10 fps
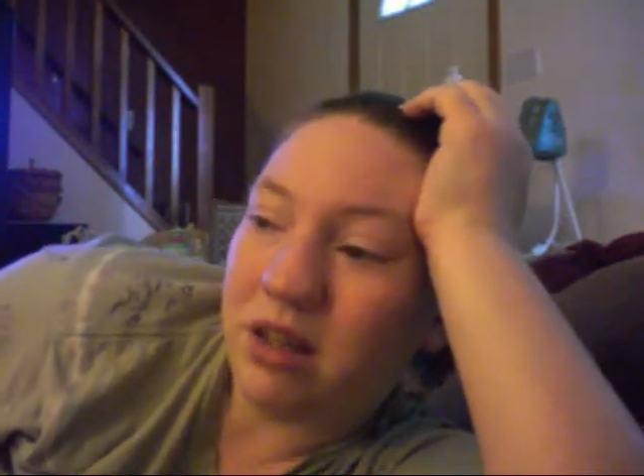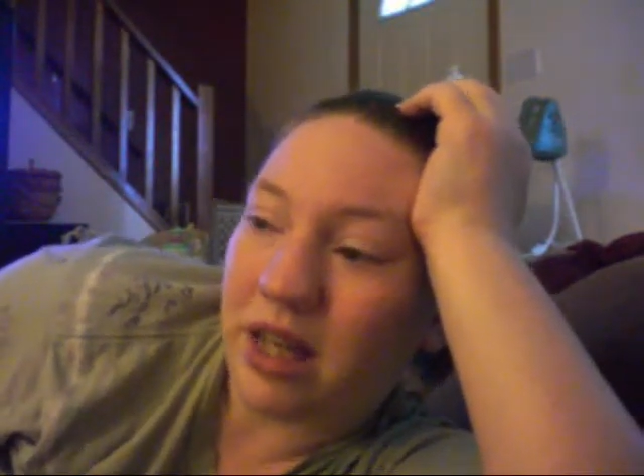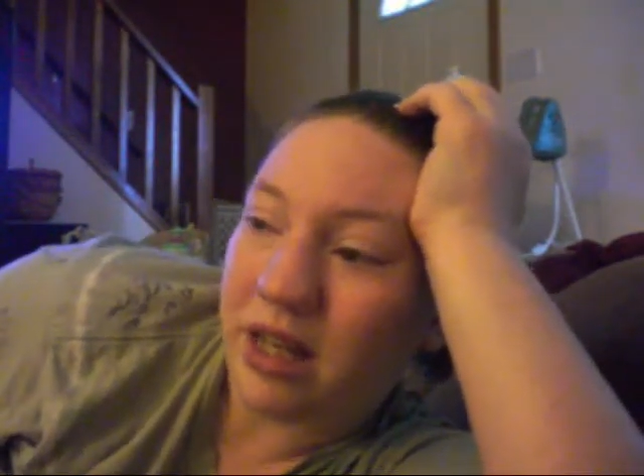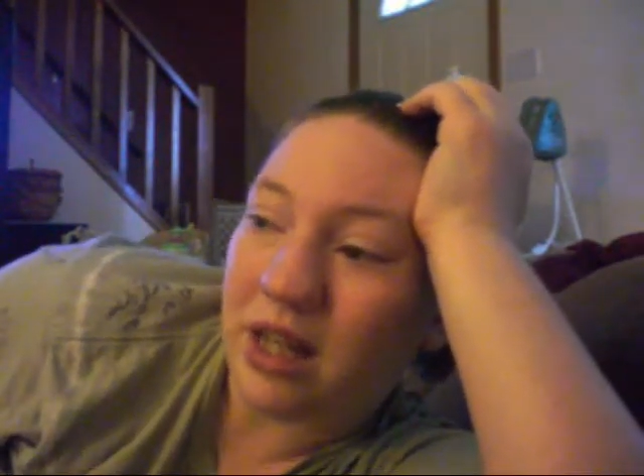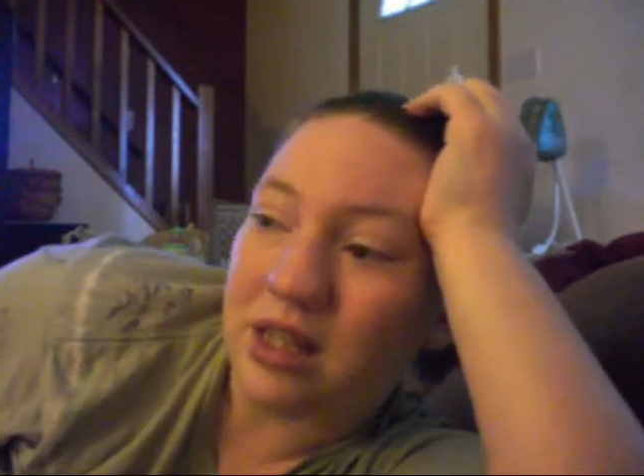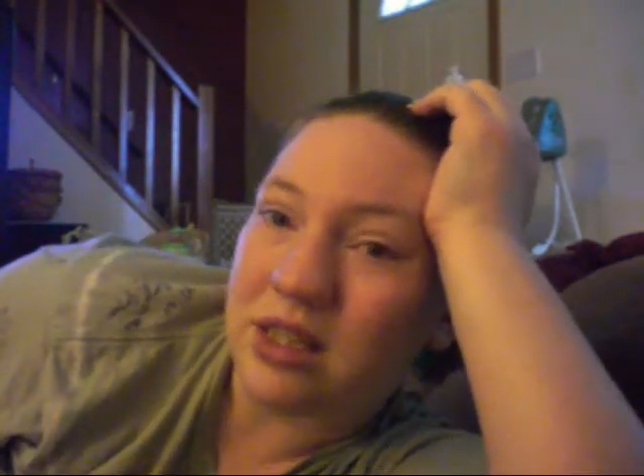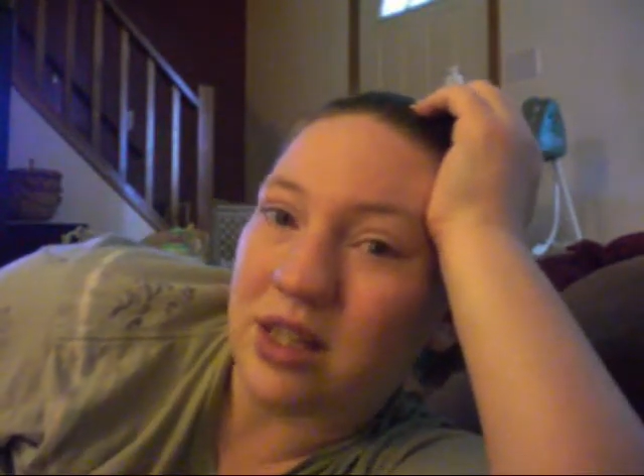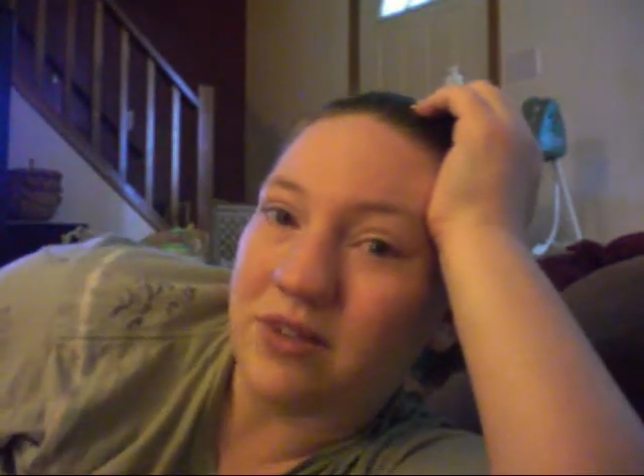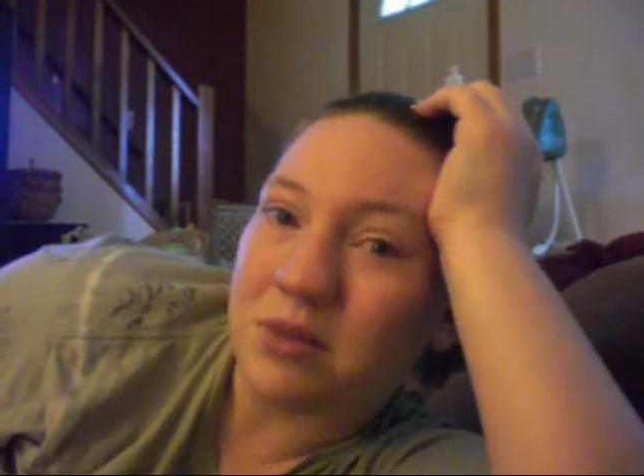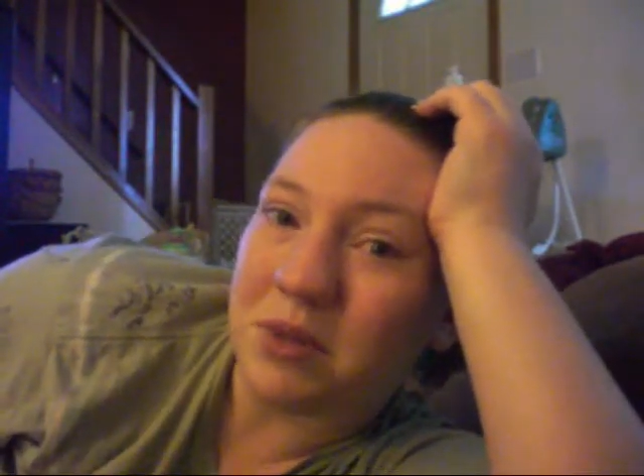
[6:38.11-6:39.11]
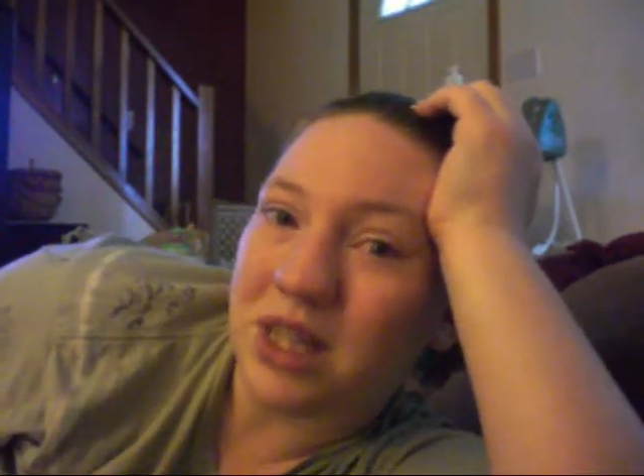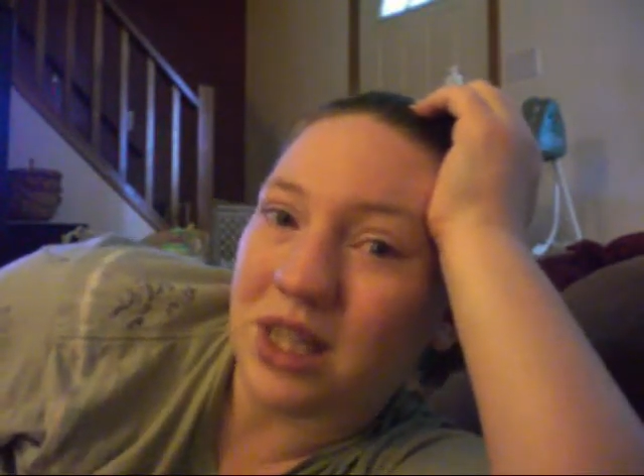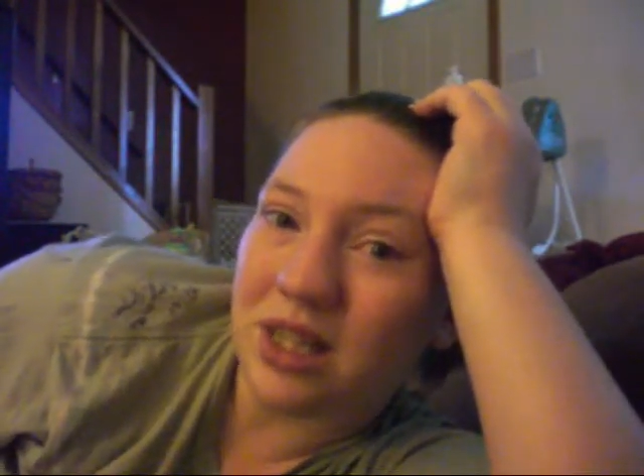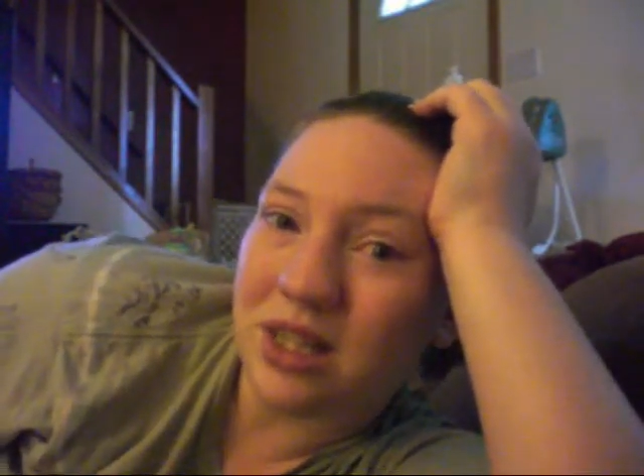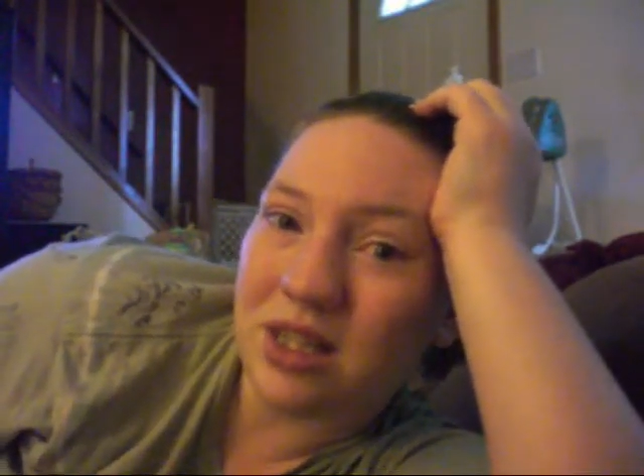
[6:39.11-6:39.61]
that kind of stuff to my
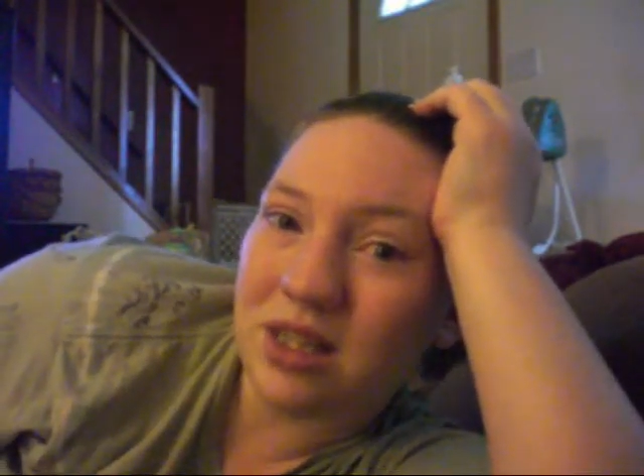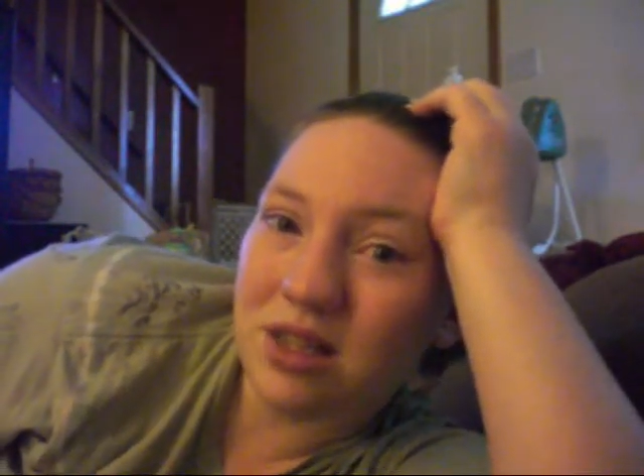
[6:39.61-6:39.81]
kids.